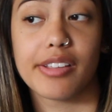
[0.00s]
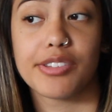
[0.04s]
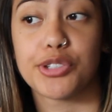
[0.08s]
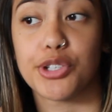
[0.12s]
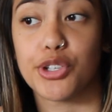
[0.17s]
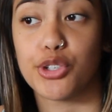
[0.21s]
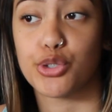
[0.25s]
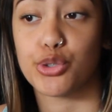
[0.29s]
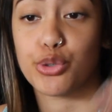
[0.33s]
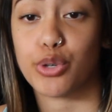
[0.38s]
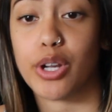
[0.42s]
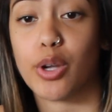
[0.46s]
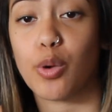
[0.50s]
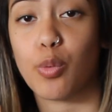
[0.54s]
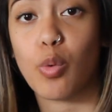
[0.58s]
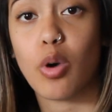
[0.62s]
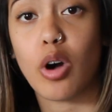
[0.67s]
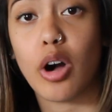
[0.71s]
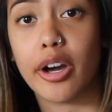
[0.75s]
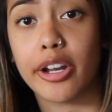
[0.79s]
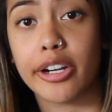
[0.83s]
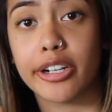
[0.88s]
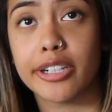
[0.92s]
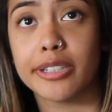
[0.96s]
to drink
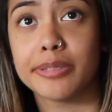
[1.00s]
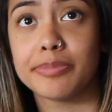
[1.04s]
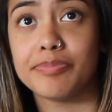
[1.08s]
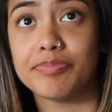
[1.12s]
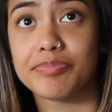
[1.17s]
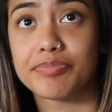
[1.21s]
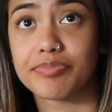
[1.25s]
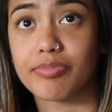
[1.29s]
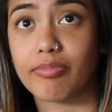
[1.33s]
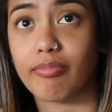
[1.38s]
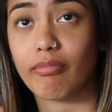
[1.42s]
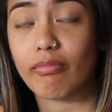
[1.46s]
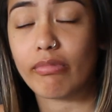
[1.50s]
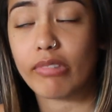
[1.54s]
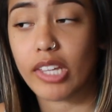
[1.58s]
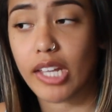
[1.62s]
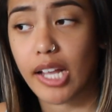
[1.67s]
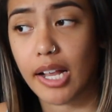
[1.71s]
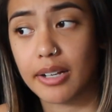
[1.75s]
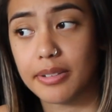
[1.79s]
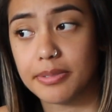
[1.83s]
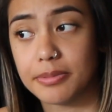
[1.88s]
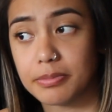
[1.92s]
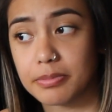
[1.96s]
water,
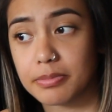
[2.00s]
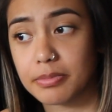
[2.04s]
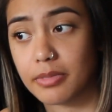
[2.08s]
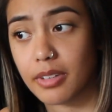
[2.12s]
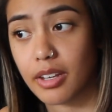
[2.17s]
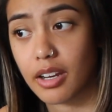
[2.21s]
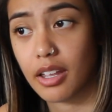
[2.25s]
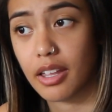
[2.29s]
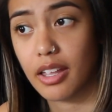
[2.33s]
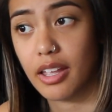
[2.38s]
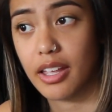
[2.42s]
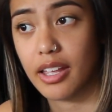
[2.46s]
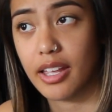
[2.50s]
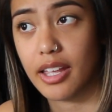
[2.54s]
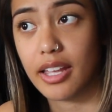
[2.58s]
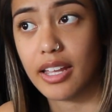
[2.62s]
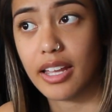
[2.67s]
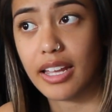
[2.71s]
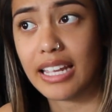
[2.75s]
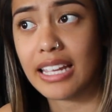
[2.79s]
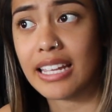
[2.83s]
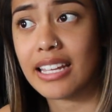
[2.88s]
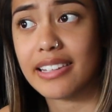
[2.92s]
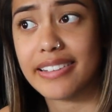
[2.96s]
all right, all
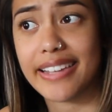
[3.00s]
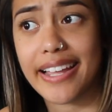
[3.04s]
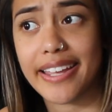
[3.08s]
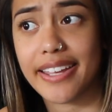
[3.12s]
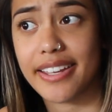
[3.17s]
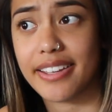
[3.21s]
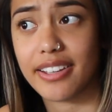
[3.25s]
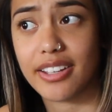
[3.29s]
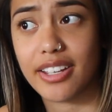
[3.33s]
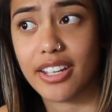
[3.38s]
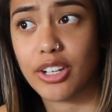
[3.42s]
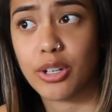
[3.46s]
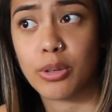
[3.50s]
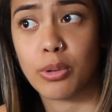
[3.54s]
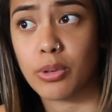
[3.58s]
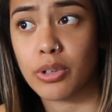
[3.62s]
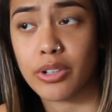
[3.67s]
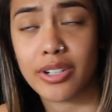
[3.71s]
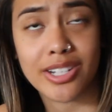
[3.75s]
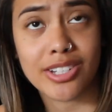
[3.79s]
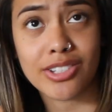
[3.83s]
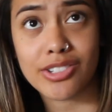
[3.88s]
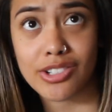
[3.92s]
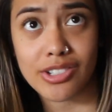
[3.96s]
right. Eat like an
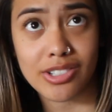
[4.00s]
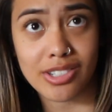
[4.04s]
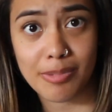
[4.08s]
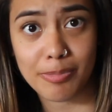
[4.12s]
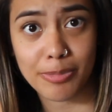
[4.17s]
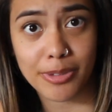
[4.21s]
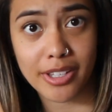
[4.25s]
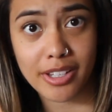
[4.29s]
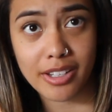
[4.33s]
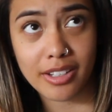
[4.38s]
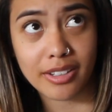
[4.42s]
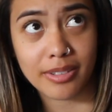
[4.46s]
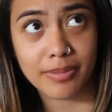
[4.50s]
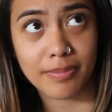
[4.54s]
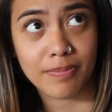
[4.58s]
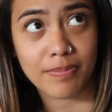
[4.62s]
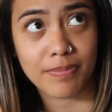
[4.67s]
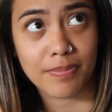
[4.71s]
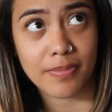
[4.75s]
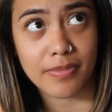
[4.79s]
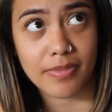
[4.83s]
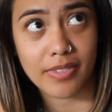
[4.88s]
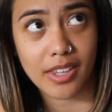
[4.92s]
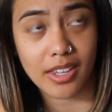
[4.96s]
orange or something,
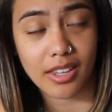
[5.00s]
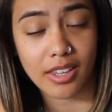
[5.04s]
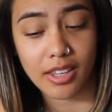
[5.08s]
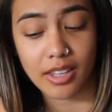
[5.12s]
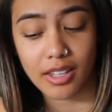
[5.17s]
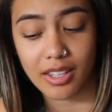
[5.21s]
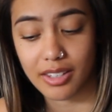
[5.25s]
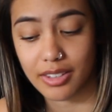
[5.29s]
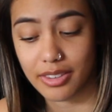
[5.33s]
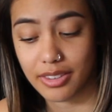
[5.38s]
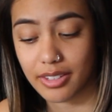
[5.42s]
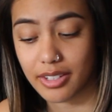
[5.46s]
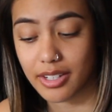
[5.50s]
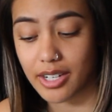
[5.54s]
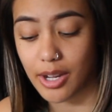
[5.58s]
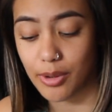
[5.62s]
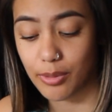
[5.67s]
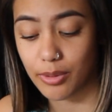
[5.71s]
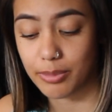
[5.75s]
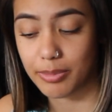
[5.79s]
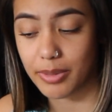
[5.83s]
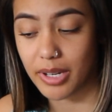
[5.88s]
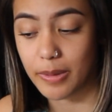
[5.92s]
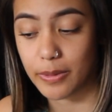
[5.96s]
then I
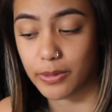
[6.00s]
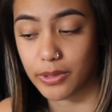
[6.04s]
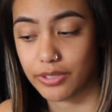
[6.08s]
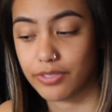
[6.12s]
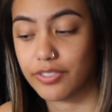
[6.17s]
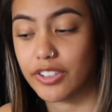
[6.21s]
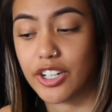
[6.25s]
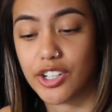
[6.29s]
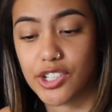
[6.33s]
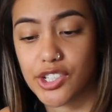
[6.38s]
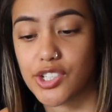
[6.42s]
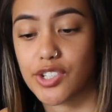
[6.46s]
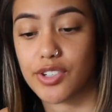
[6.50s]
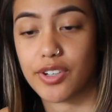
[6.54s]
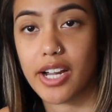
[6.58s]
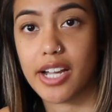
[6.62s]
would be able to finish the